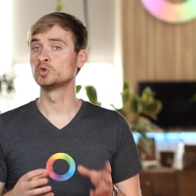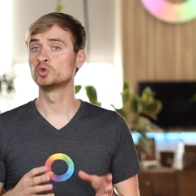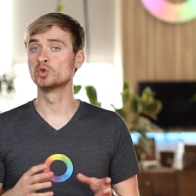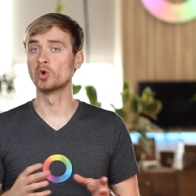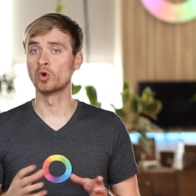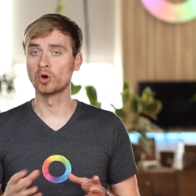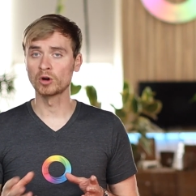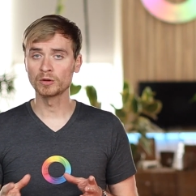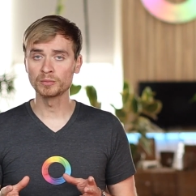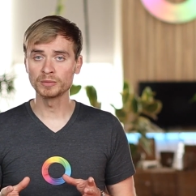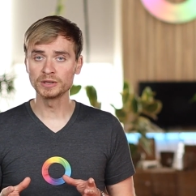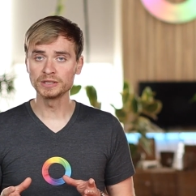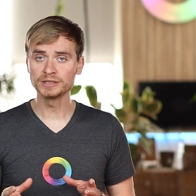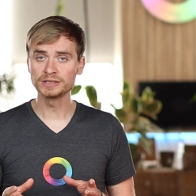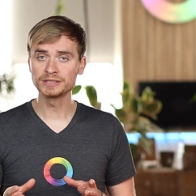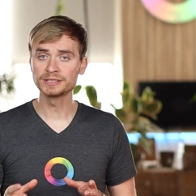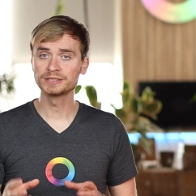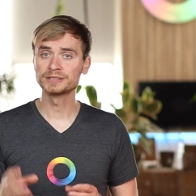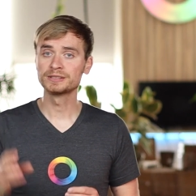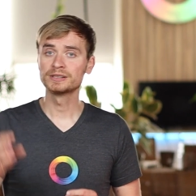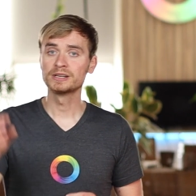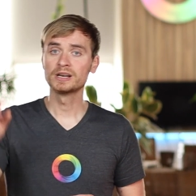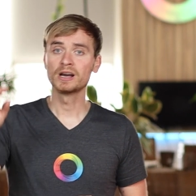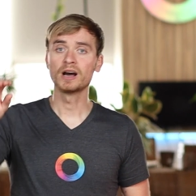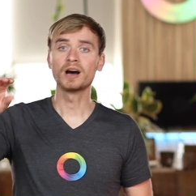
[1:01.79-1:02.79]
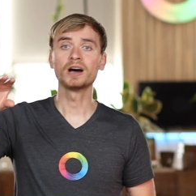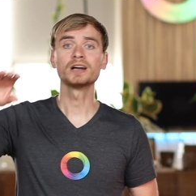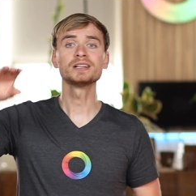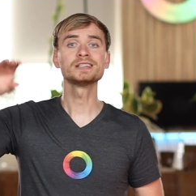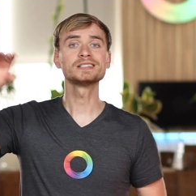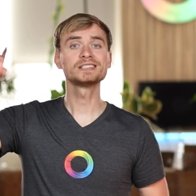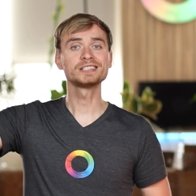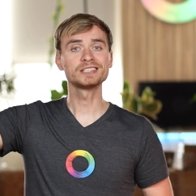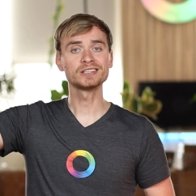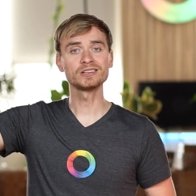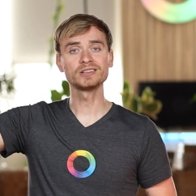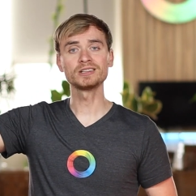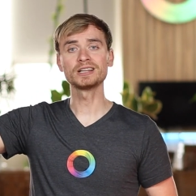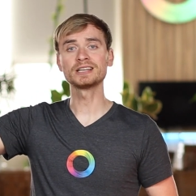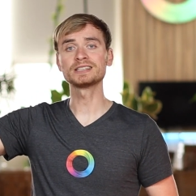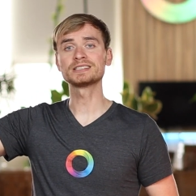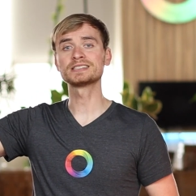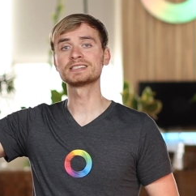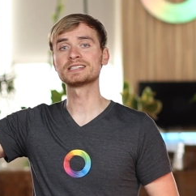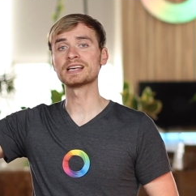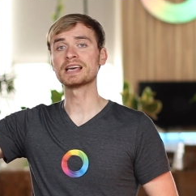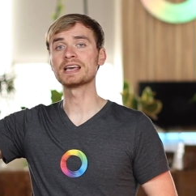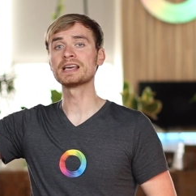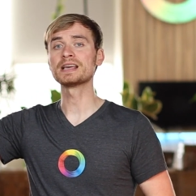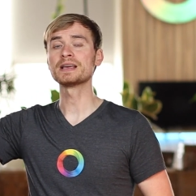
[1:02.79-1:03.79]
dormant until,
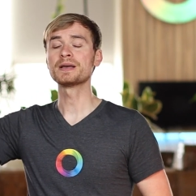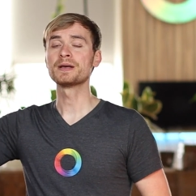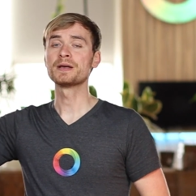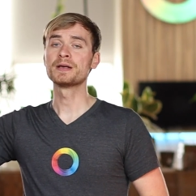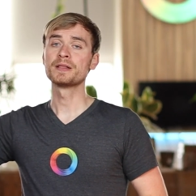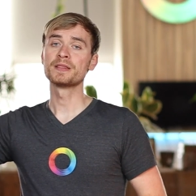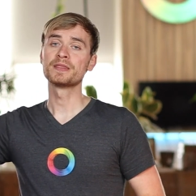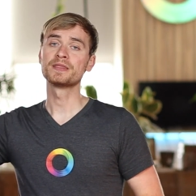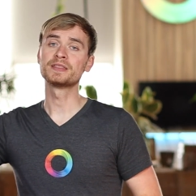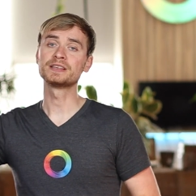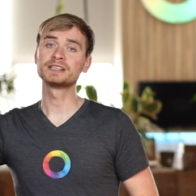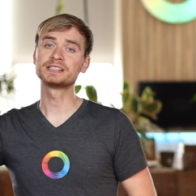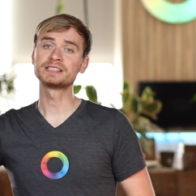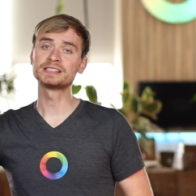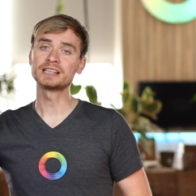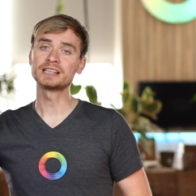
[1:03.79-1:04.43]
let's say, the